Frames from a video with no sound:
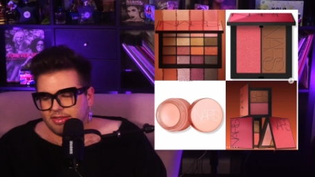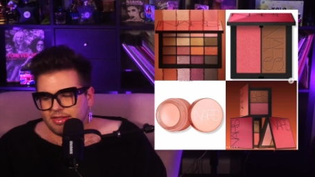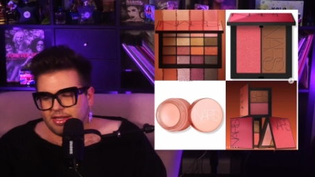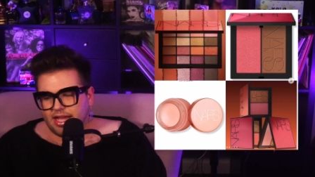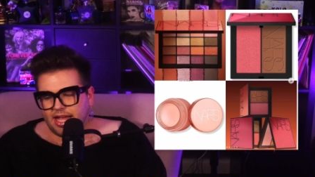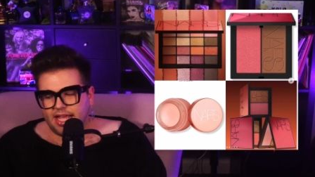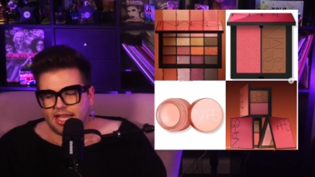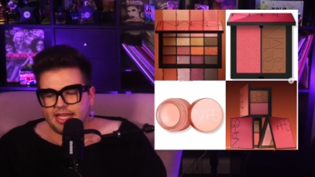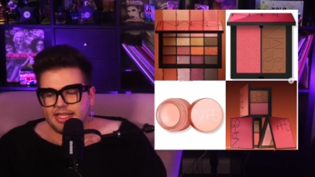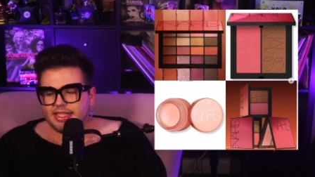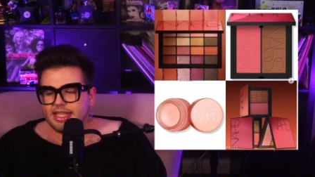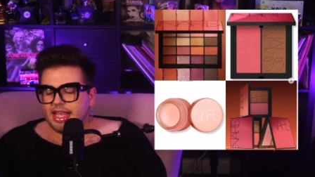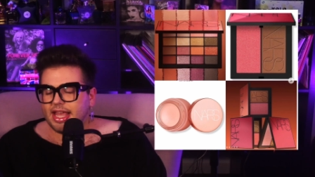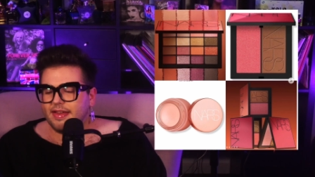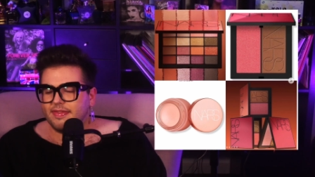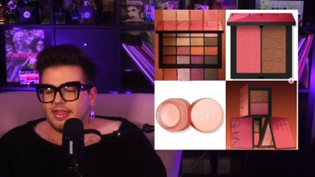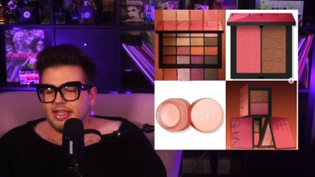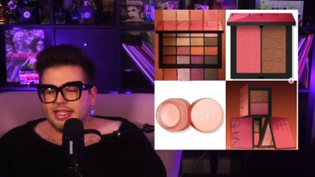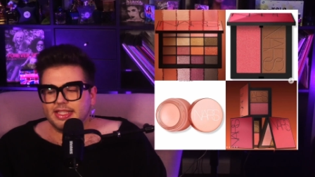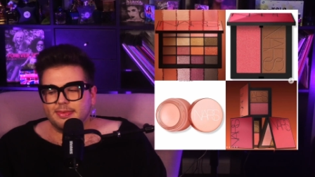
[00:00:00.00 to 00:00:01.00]
I easily have
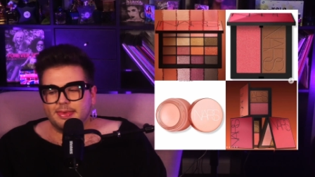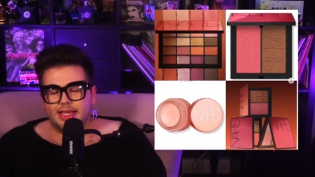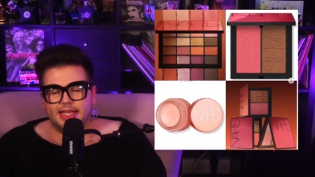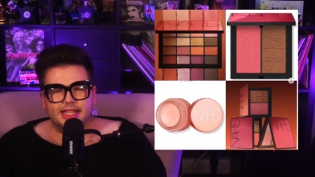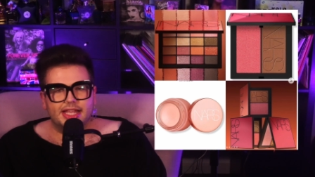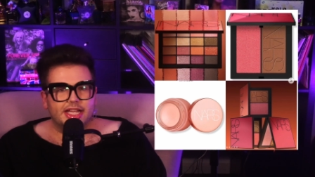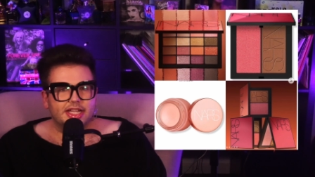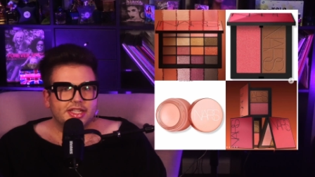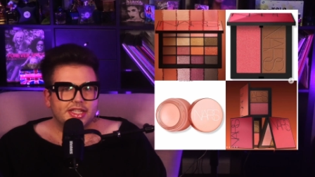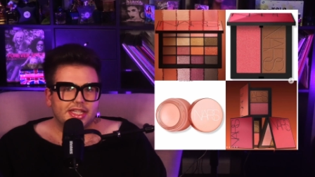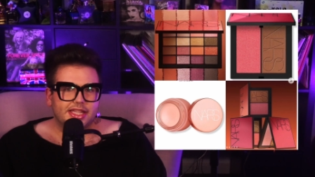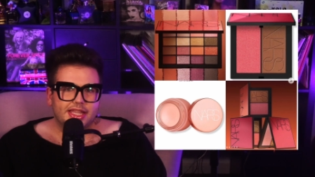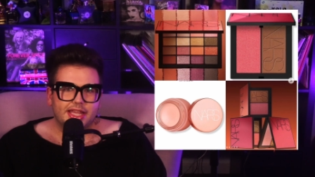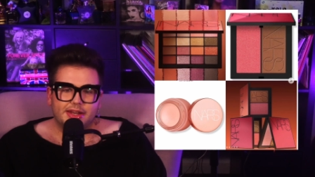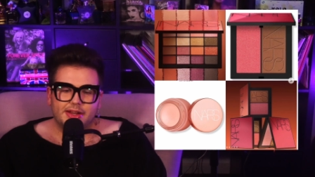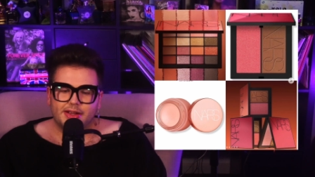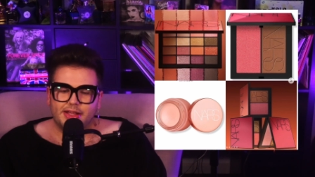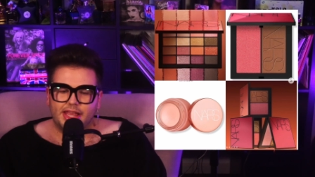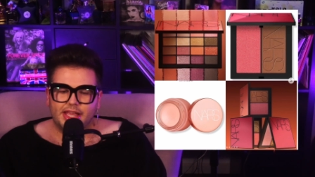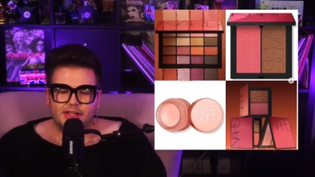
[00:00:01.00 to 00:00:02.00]
things in my collection that
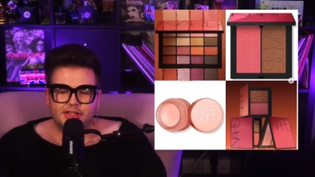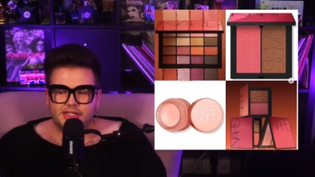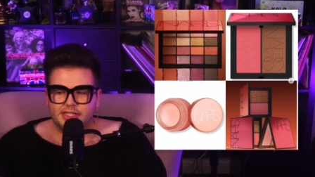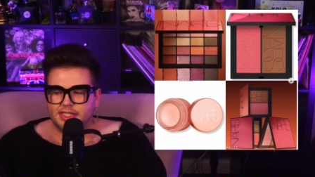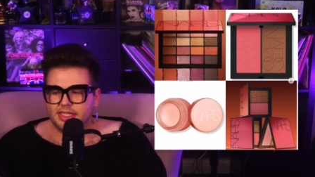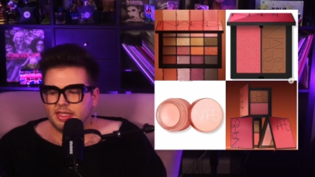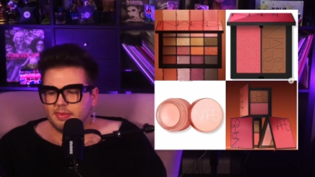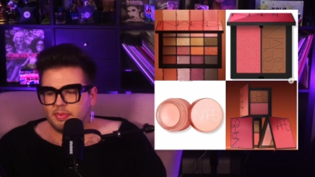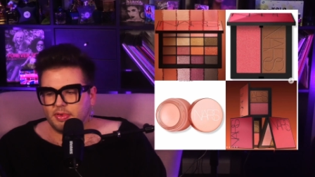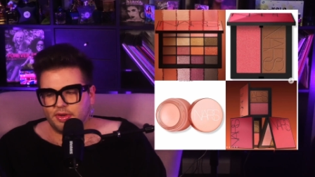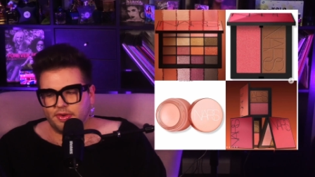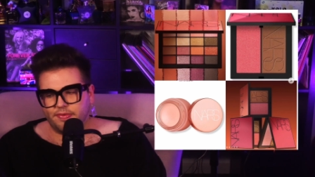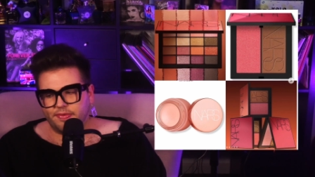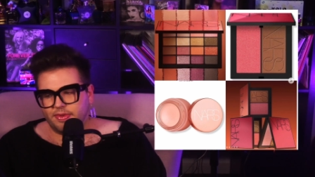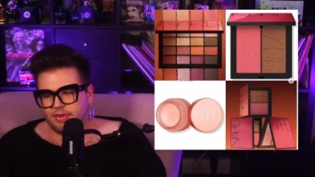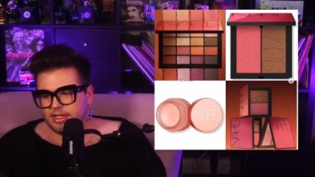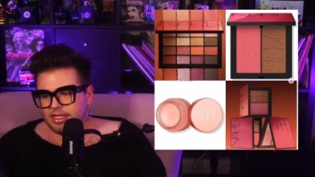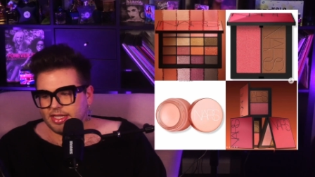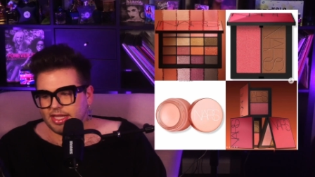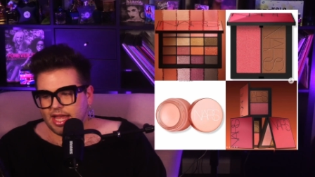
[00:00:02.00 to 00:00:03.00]
are like just as
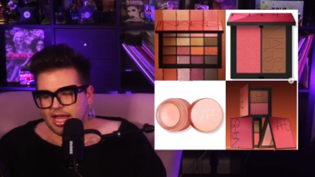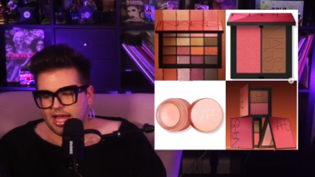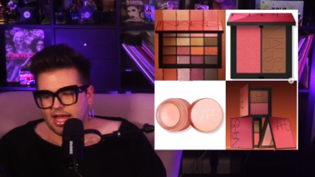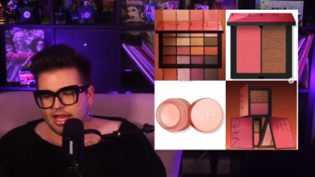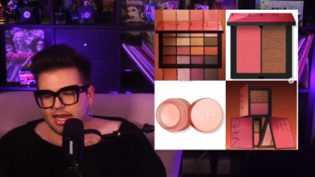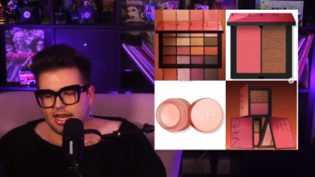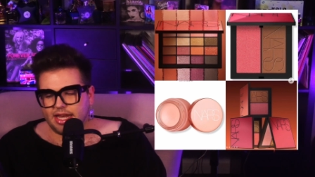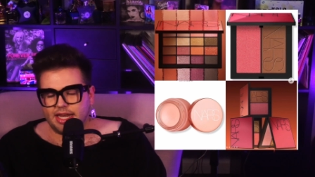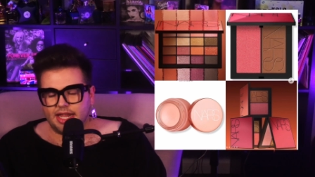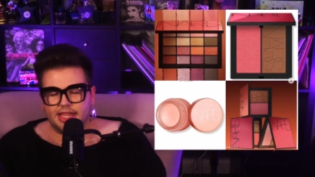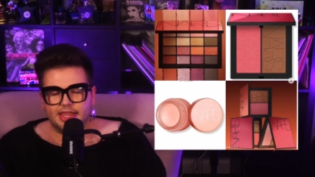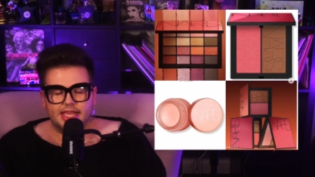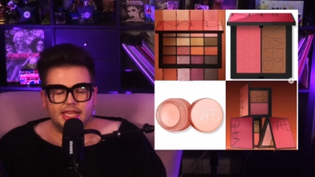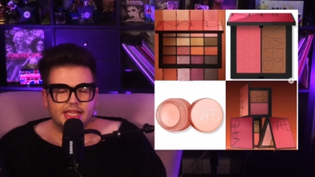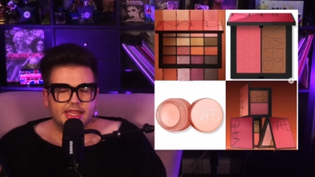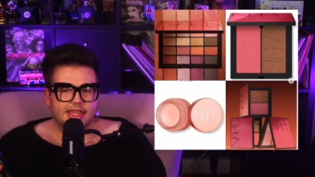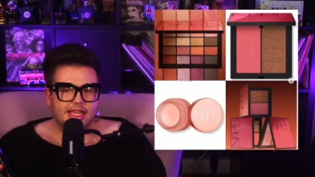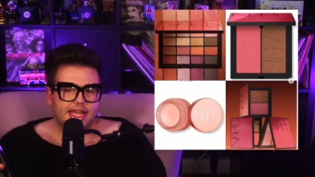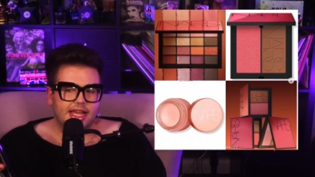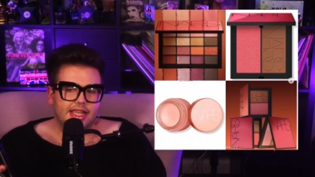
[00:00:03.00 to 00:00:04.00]
beautiful as that. And I
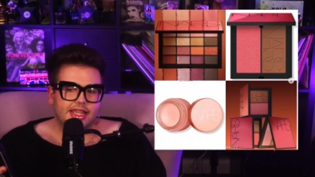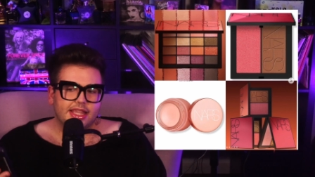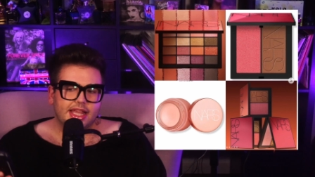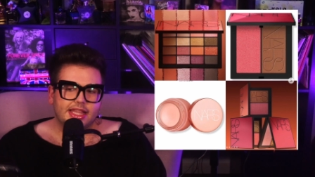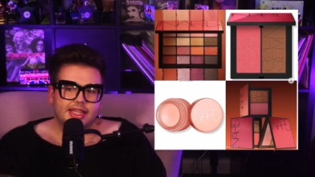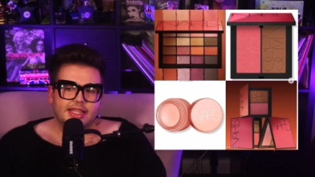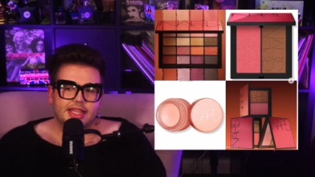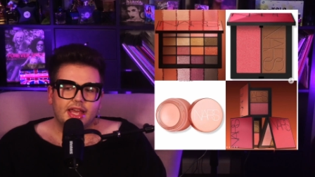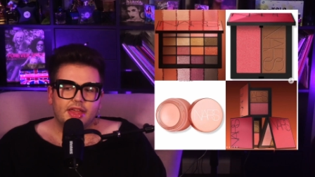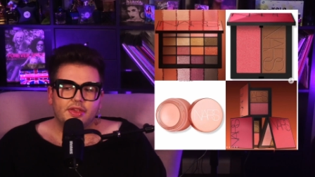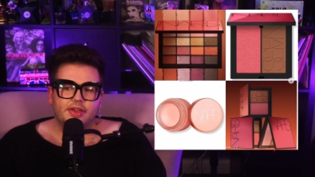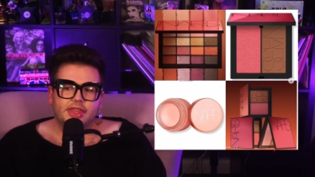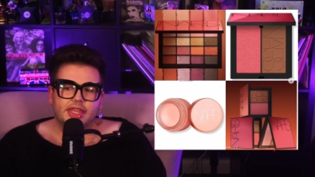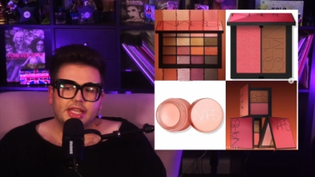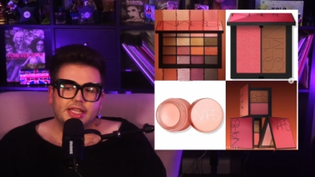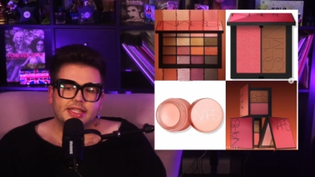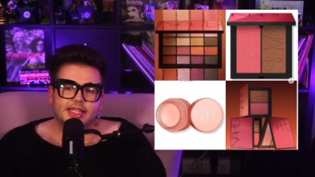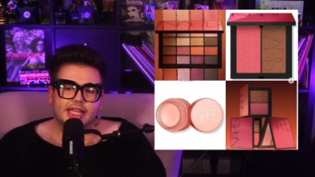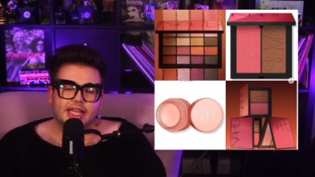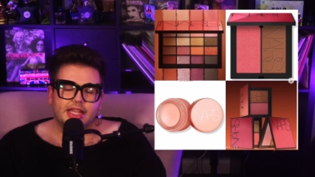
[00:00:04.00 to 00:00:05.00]
think that that's the other thing
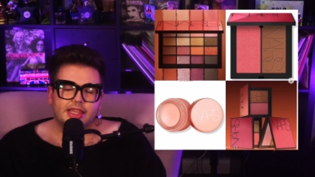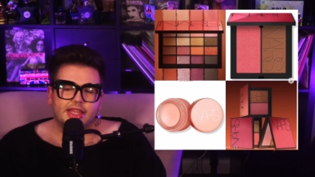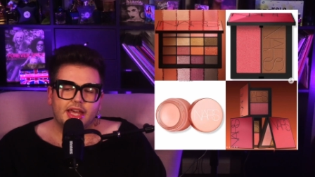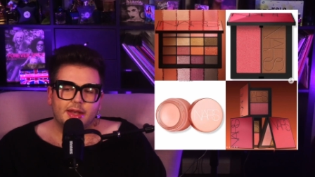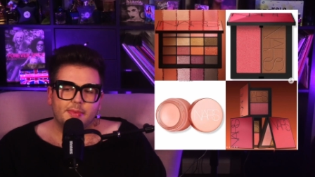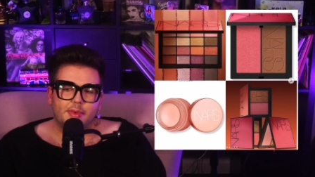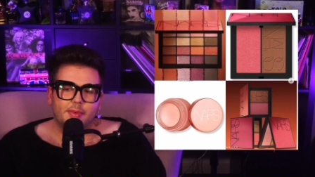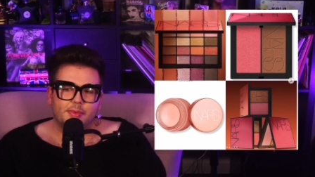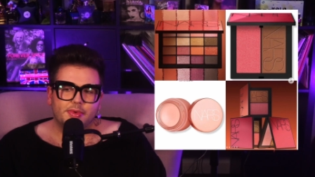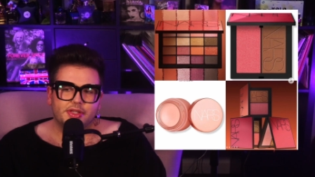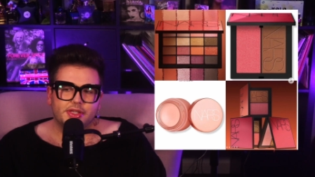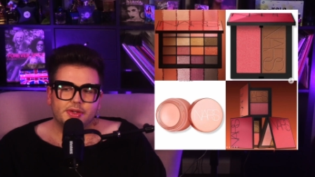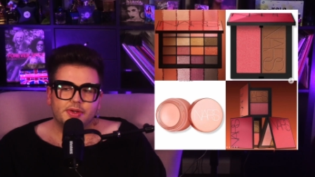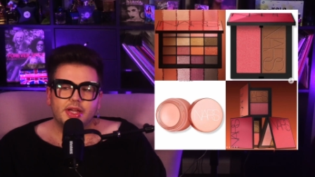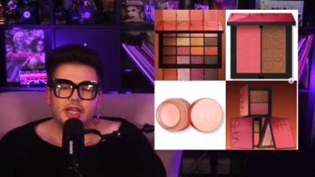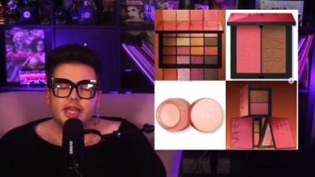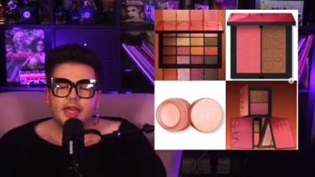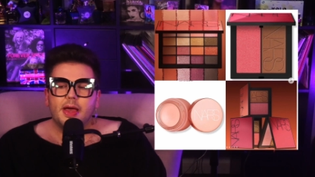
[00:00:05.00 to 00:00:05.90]
is like a lot of people do.